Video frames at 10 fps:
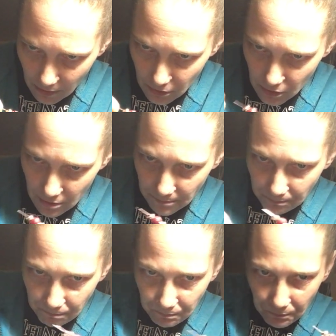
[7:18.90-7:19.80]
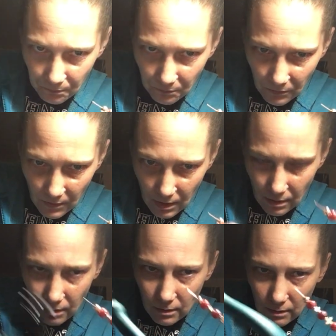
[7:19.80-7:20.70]
much.
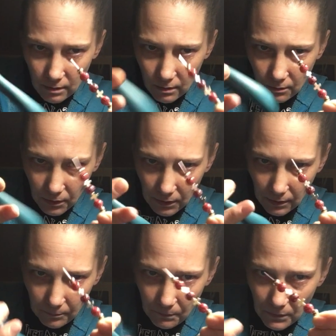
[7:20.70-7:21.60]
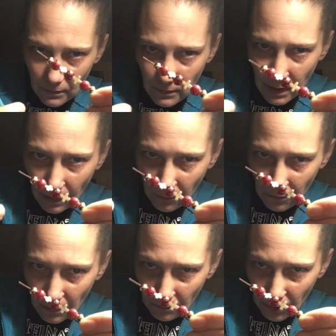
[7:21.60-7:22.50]
Okay, now
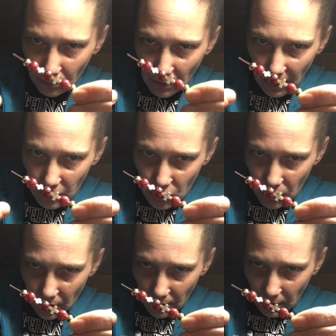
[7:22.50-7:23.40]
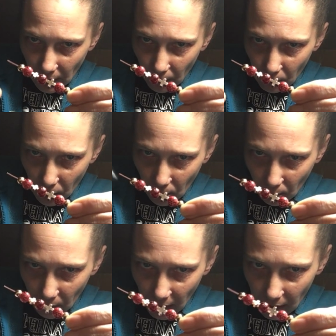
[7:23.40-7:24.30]
I'm going to make sure that I'm
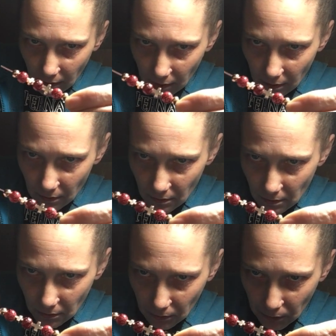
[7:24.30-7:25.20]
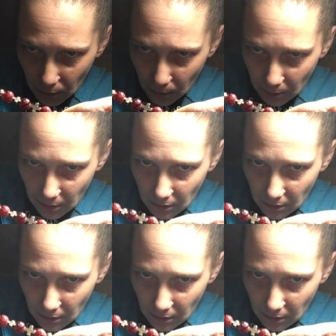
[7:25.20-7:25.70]
holding the loop